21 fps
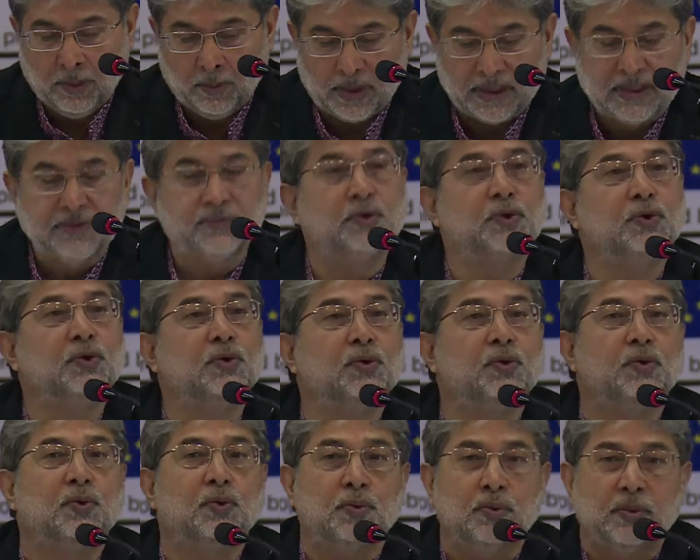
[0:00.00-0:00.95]
But if
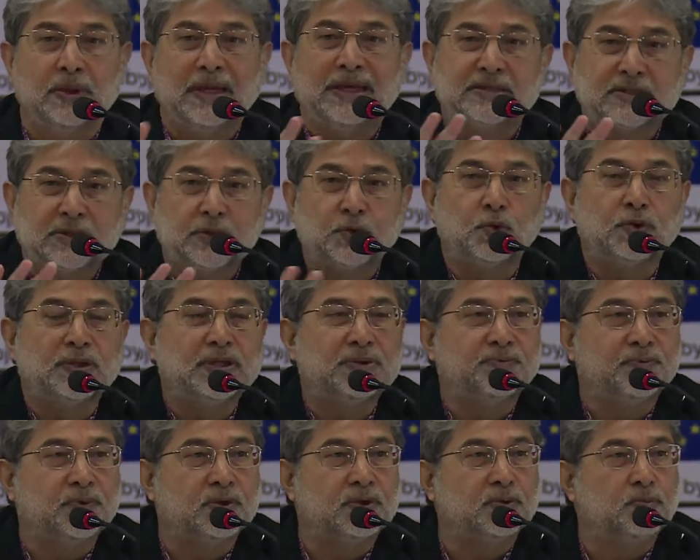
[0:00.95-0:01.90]
you exclude
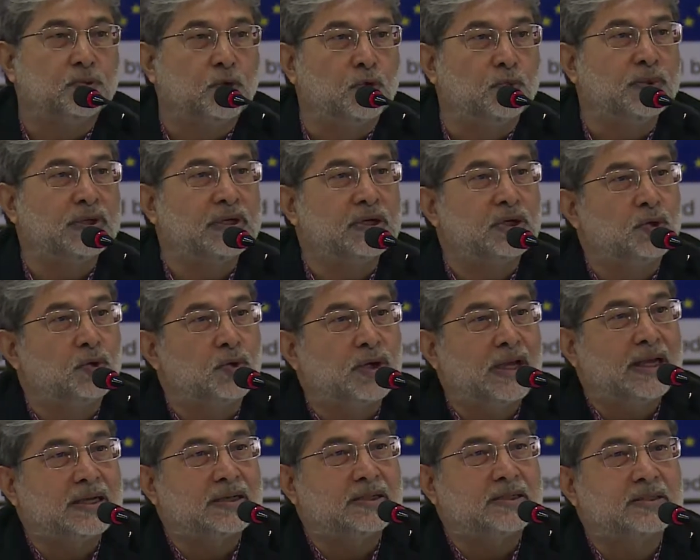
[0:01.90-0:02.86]
them for the moment,
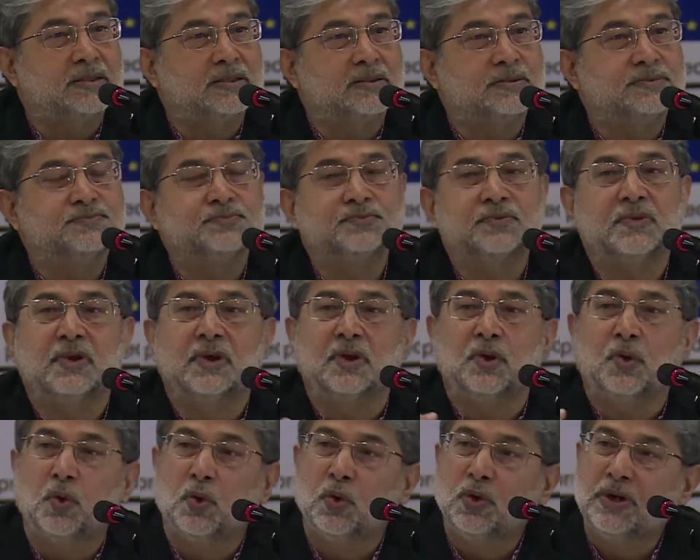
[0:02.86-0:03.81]
look at
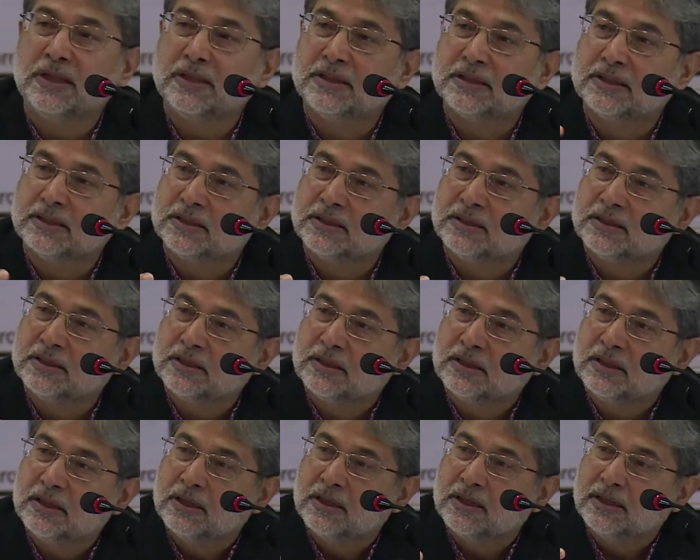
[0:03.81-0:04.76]
only
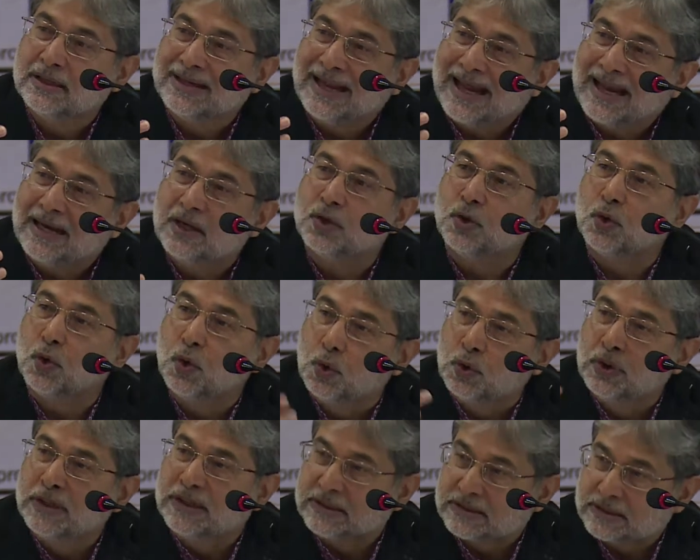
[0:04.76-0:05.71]
the
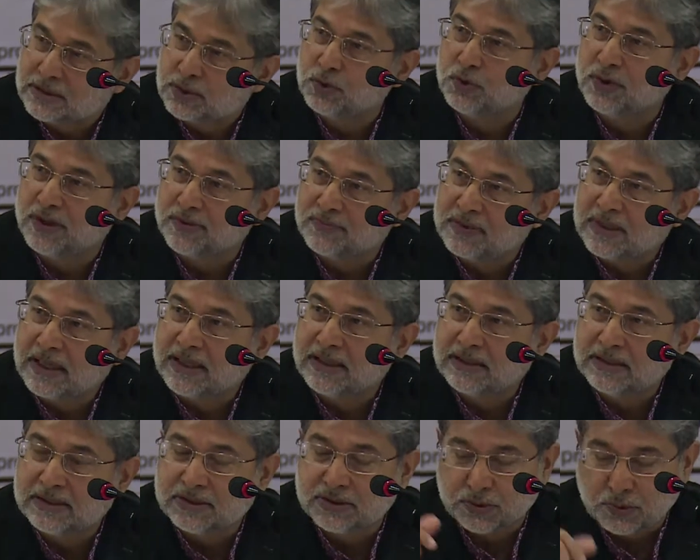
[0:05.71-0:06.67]
landowners who have
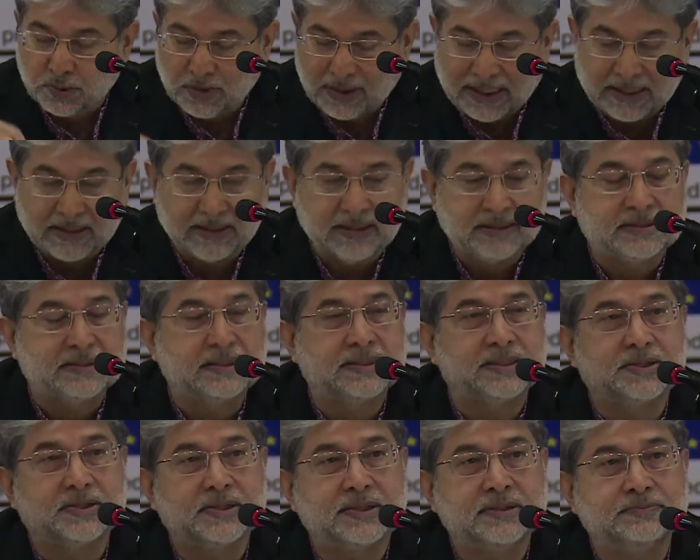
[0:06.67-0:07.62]
titles to land,
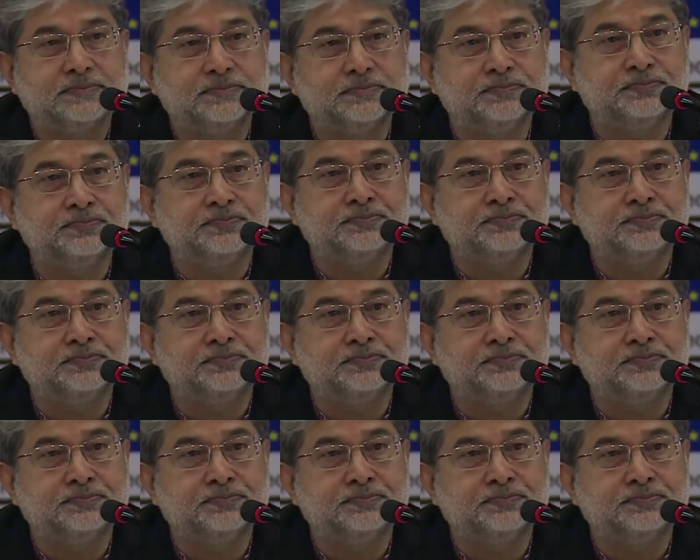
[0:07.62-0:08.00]
etc.,